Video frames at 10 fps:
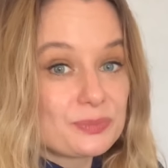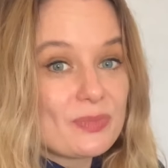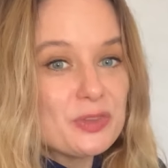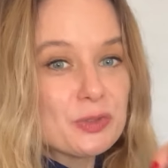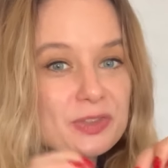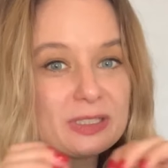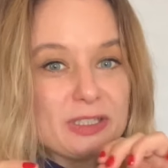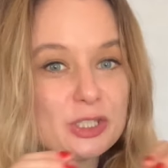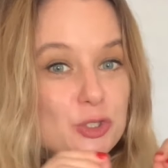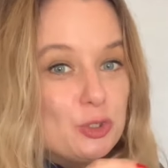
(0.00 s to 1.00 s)
not the,
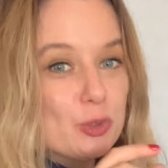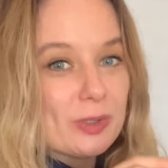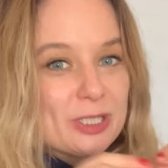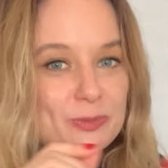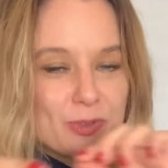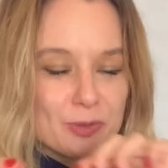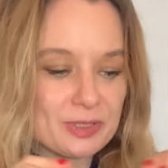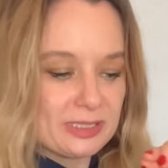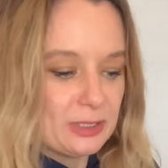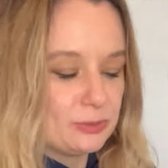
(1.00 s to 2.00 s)
the new ones with all
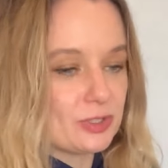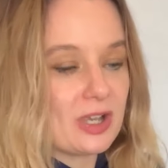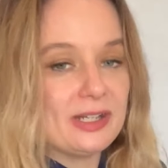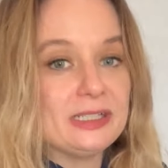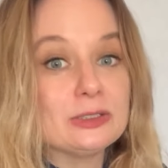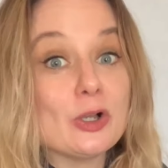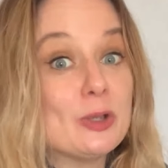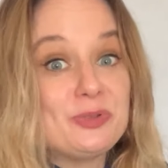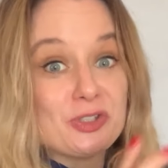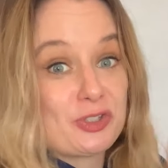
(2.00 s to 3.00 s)
the little tiny
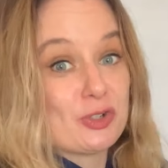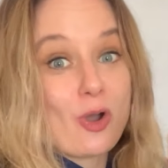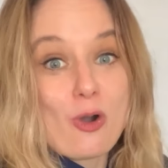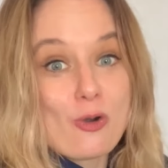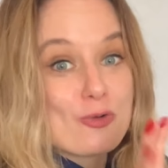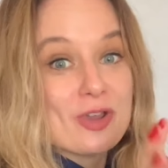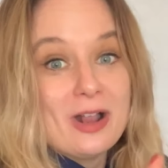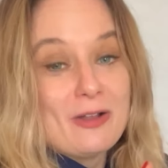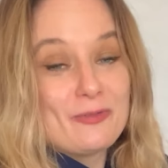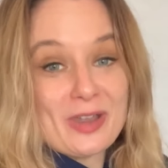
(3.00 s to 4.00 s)
globes, just an old
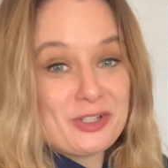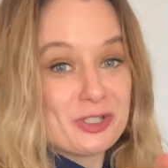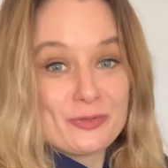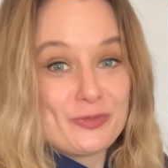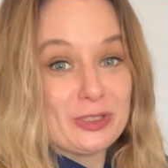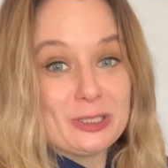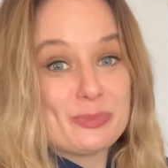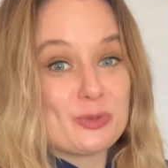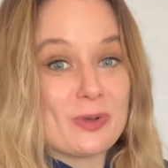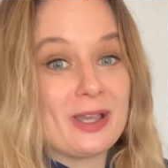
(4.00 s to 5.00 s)
fashioned
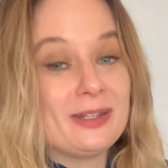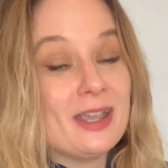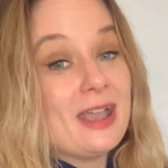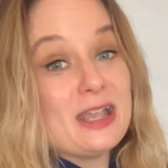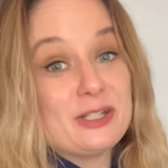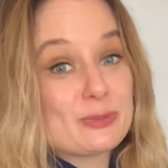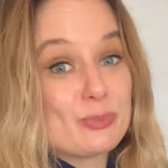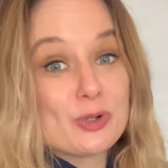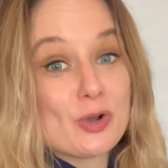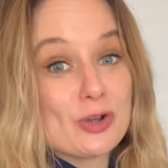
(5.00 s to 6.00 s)
Philips one and just
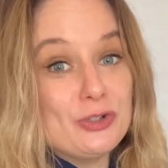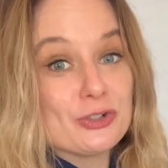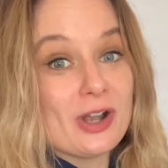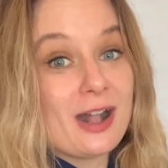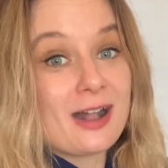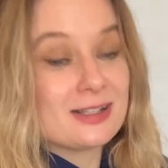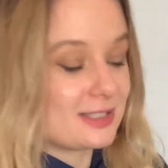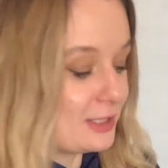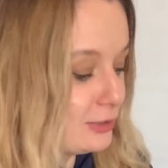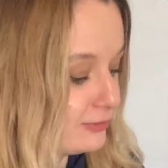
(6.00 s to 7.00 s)
put it on your heart. And it